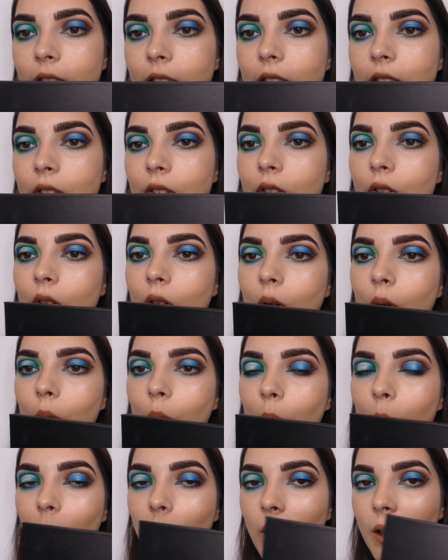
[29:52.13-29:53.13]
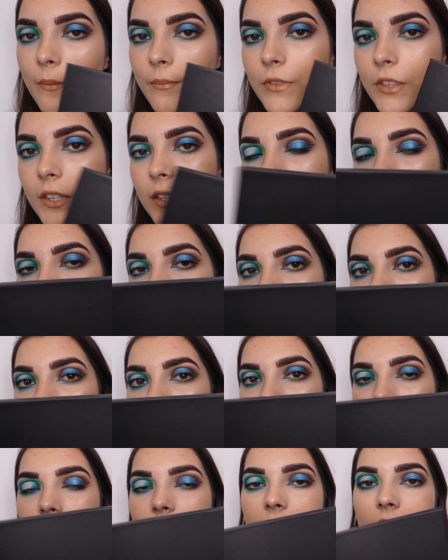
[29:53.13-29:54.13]
So I'm thinking
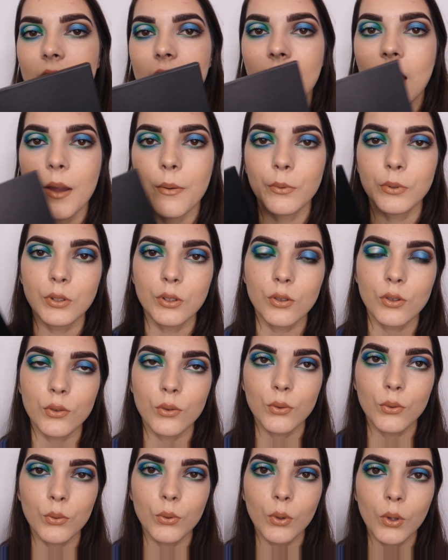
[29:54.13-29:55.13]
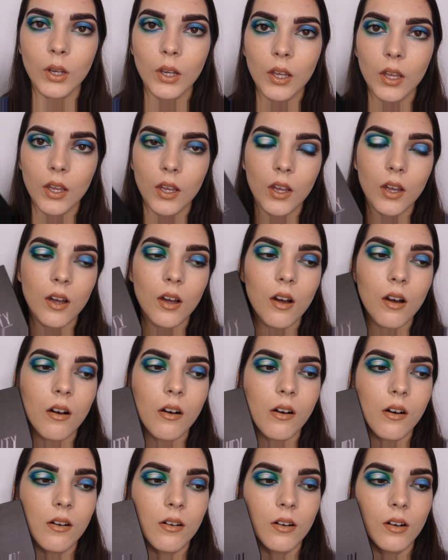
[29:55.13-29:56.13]
maybe I will do
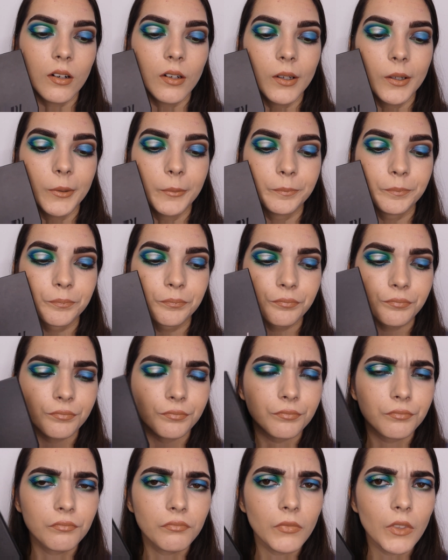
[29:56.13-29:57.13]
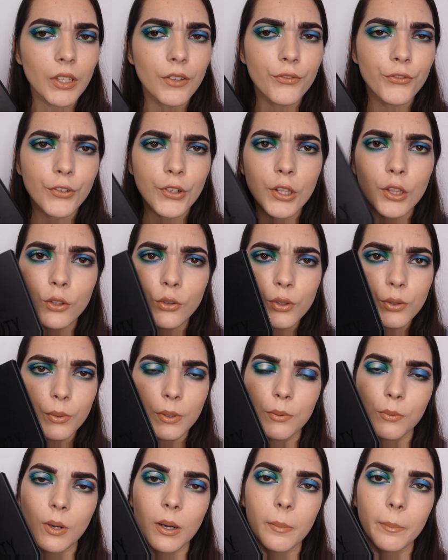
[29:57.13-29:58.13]
3 looks
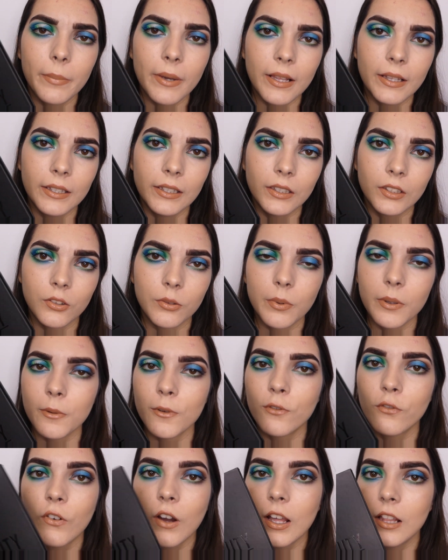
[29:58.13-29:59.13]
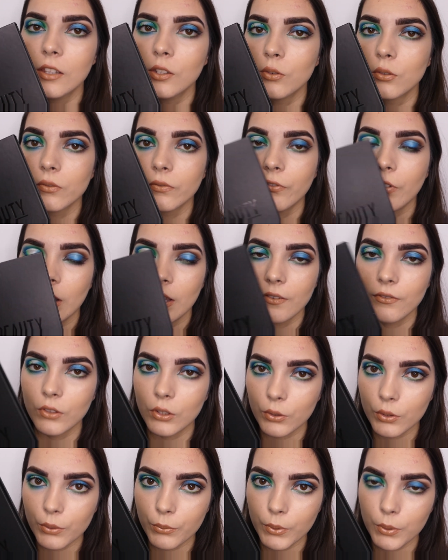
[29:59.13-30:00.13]
with one palette, or maybe 5
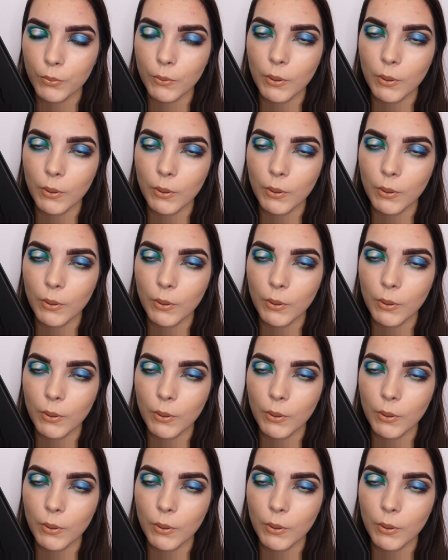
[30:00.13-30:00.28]
looks with